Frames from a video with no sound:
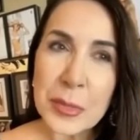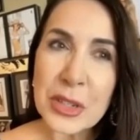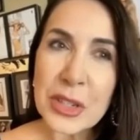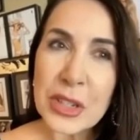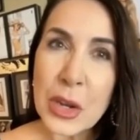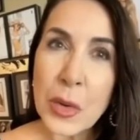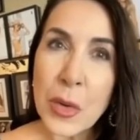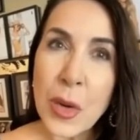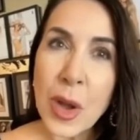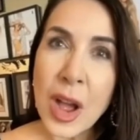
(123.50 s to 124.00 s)

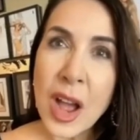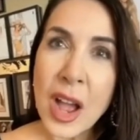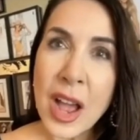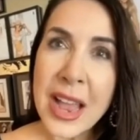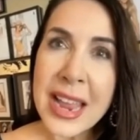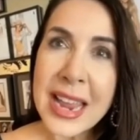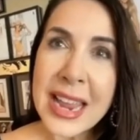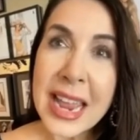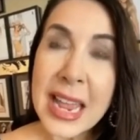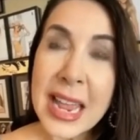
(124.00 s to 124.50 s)
So
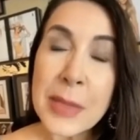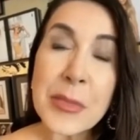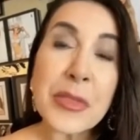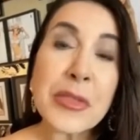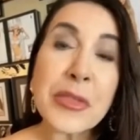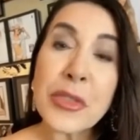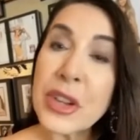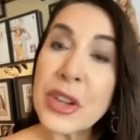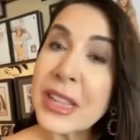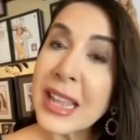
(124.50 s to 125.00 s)
I am a
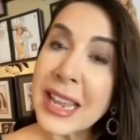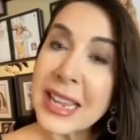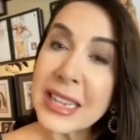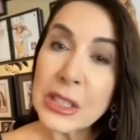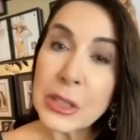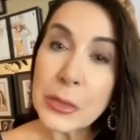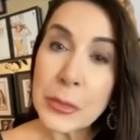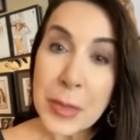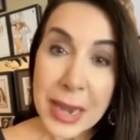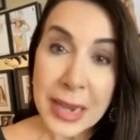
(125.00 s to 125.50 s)

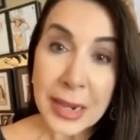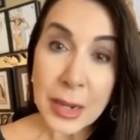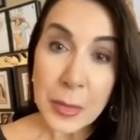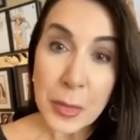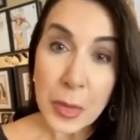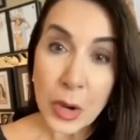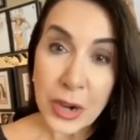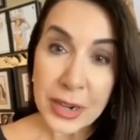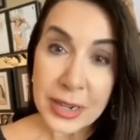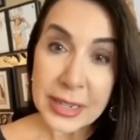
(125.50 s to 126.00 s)
freelance makeup
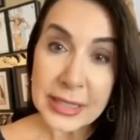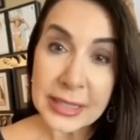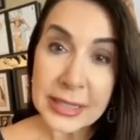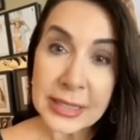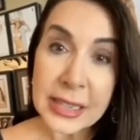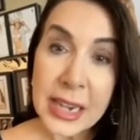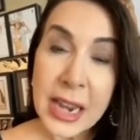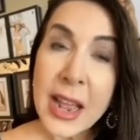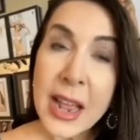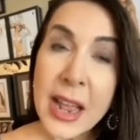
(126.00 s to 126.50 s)

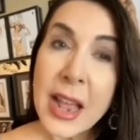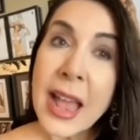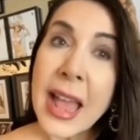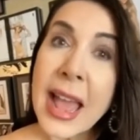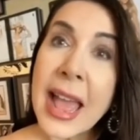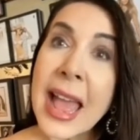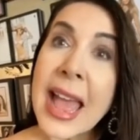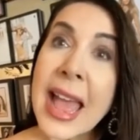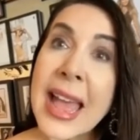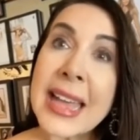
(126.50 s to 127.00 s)
artist,
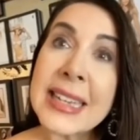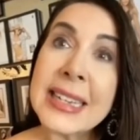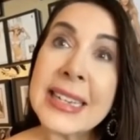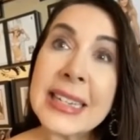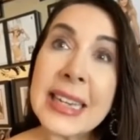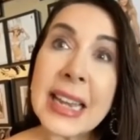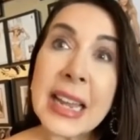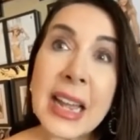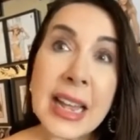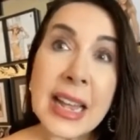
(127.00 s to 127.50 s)
and
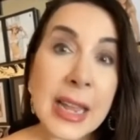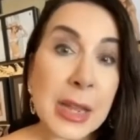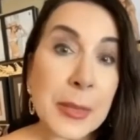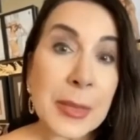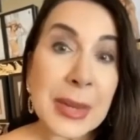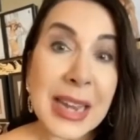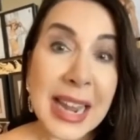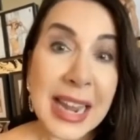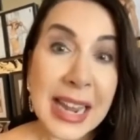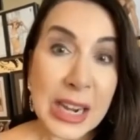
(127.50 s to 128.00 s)
I am
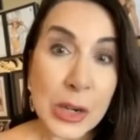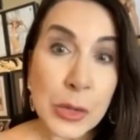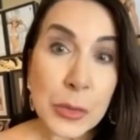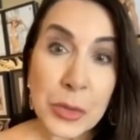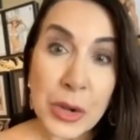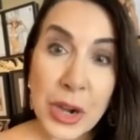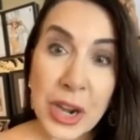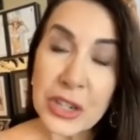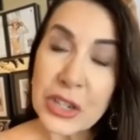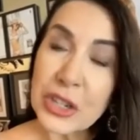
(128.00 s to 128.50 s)
an
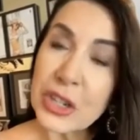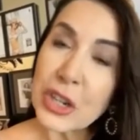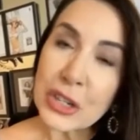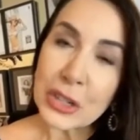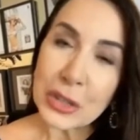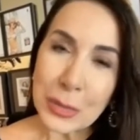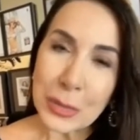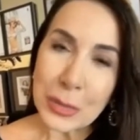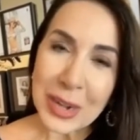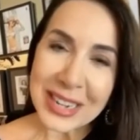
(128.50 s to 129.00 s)
airbrush
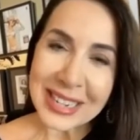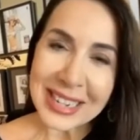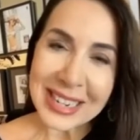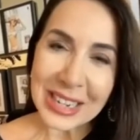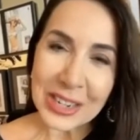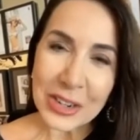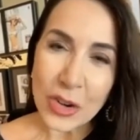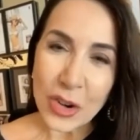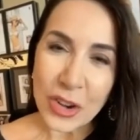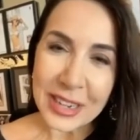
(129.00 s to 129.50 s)
spray
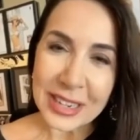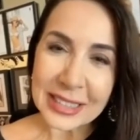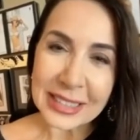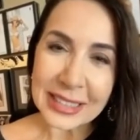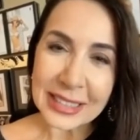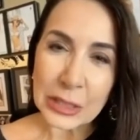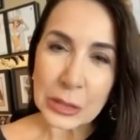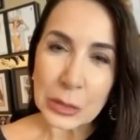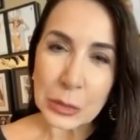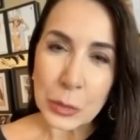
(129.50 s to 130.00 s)
tan
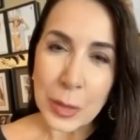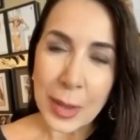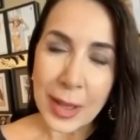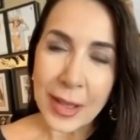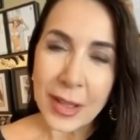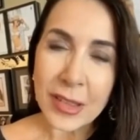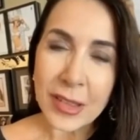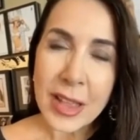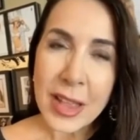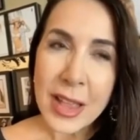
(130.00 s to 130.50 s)
artist as
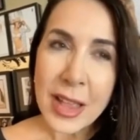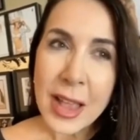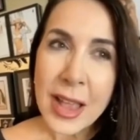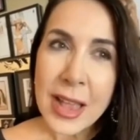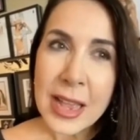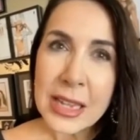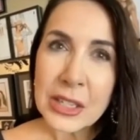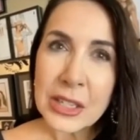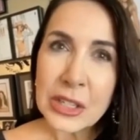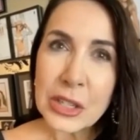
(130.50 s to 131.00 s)
well.
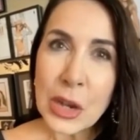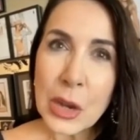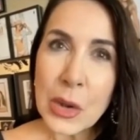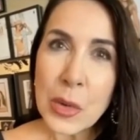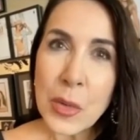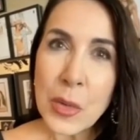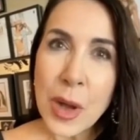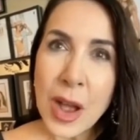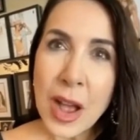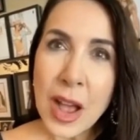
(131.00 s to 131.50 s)

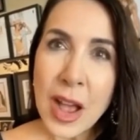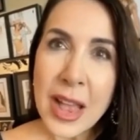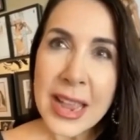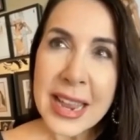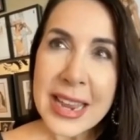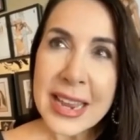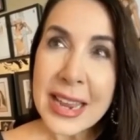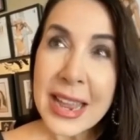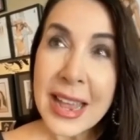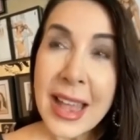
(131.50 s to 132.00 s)
So
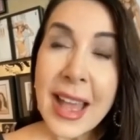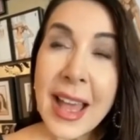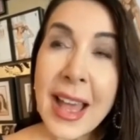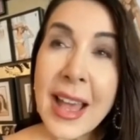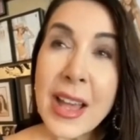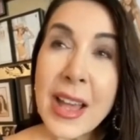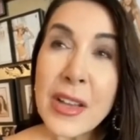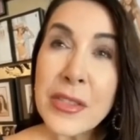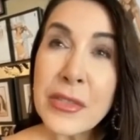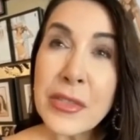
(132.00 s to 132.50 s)
I
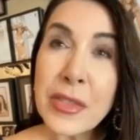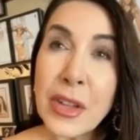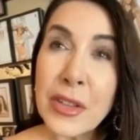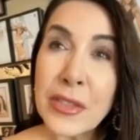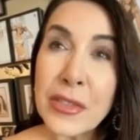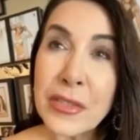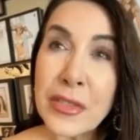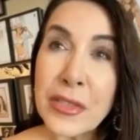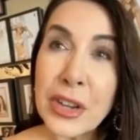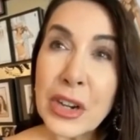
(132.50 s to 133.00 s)
have a
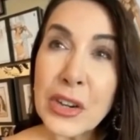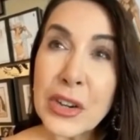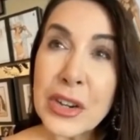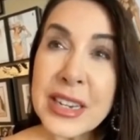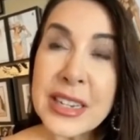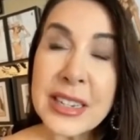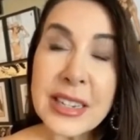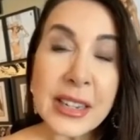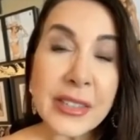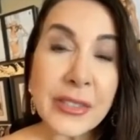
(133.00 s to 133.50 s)

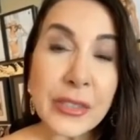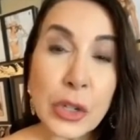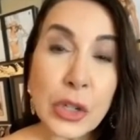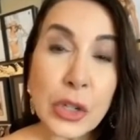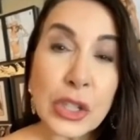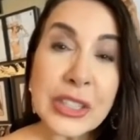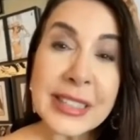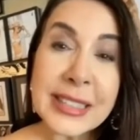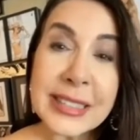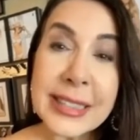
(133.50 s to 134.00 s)
very
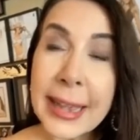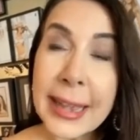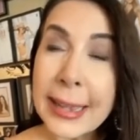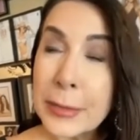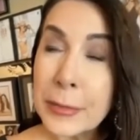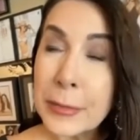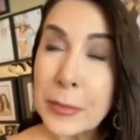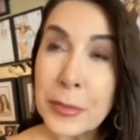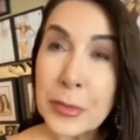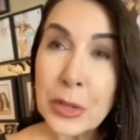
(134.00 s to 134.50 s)
diverse
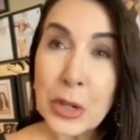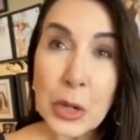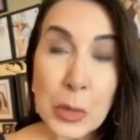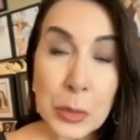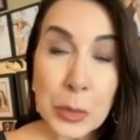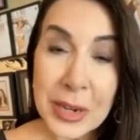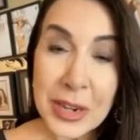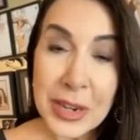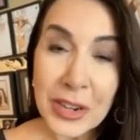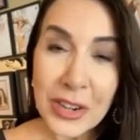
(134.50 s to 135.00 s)

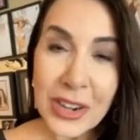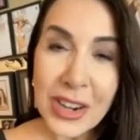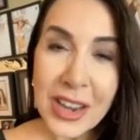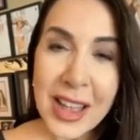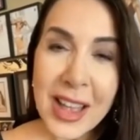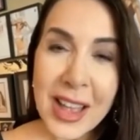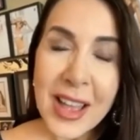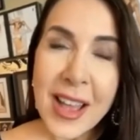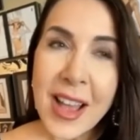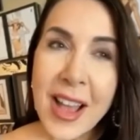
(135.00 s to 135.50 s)
career.
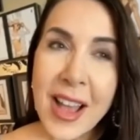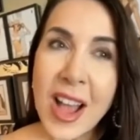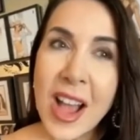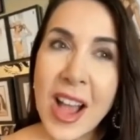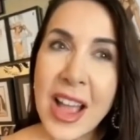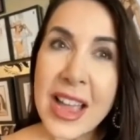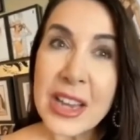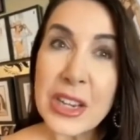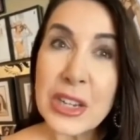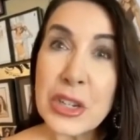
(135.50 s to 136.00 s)

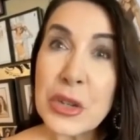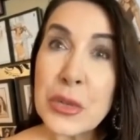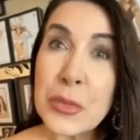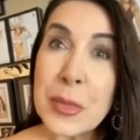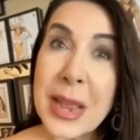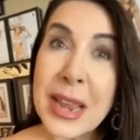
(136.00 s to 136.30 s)
I do